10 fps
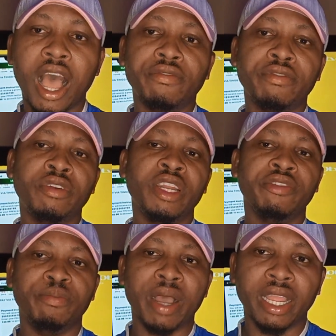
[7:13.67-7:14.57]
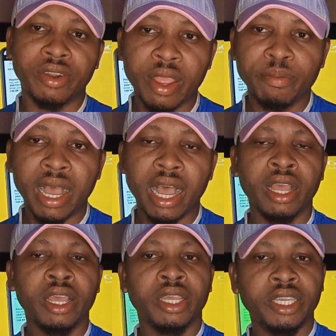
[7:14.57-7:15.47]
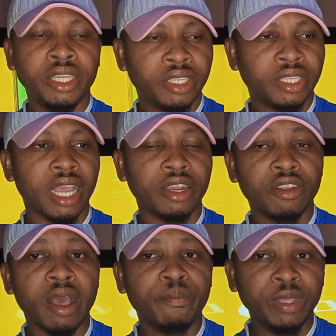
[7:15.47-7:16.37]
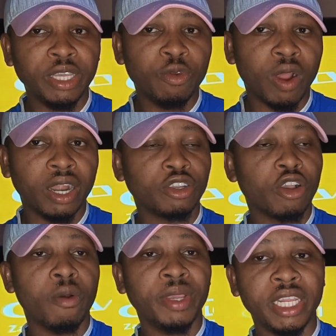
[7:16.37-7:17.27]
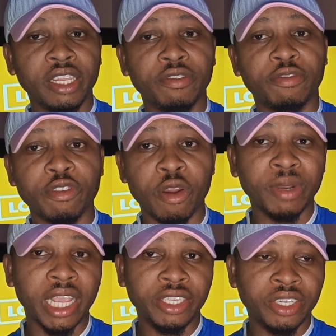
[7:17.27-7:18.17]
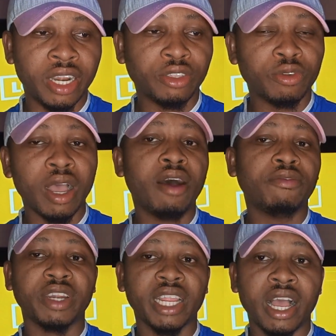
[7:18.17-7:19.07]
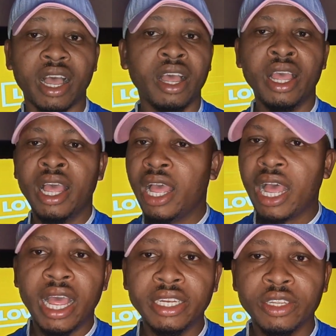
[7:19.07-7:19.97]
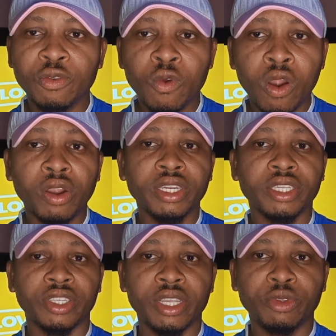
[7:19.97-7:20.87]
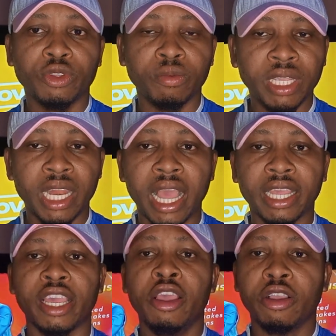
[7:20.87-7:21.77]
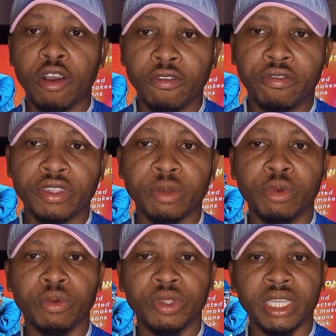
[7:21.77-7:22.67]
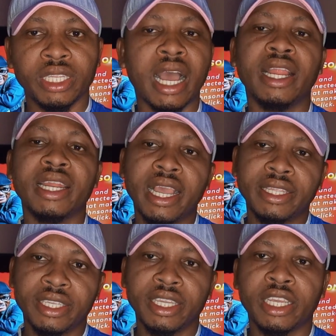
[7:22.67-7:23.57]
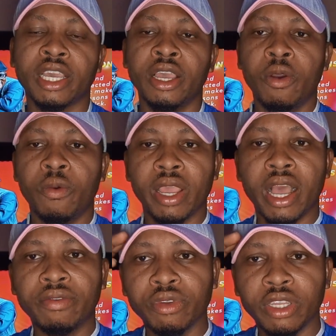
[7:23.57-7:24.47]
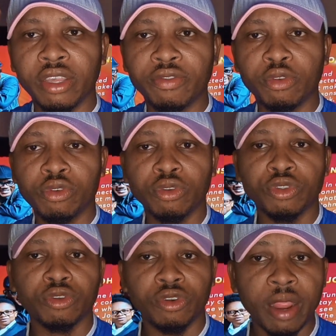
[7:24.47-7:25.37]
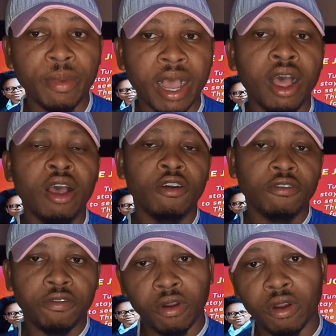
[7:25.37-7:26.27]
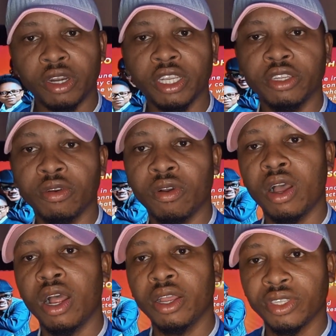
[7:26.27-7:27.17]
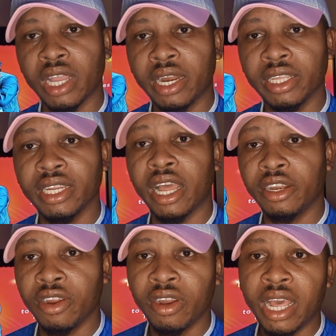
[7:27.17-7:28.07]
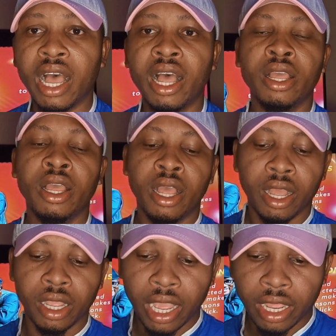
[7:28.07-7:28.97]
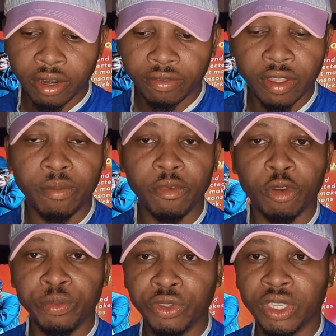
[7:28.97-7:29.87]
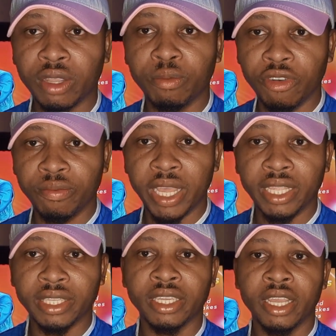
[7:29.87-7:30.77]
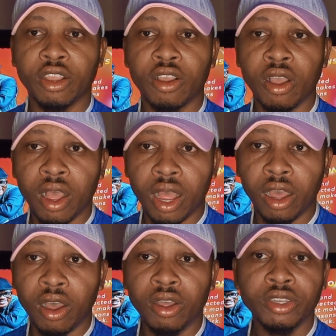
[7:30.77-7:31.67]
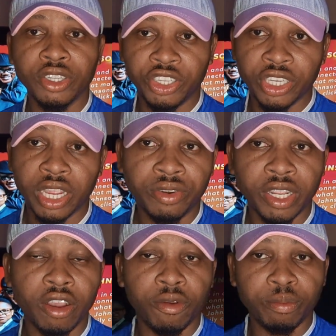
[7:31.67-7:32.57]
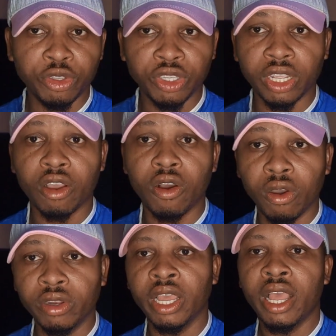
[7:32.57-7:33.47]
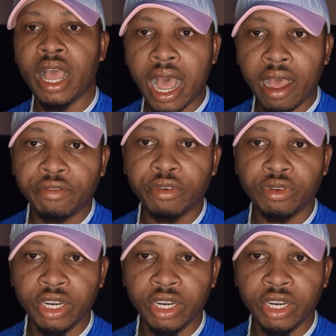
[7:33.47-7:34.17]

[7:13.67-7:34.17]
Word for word: Afro Rave by Rema is another big one coming in from Nigeria to Africa. And the world seems to be like comfortable with it. And I think we have to give kudos to Rema for, you know, uh, starting another uh, kind of um, music movement, uh, genre of music called Afro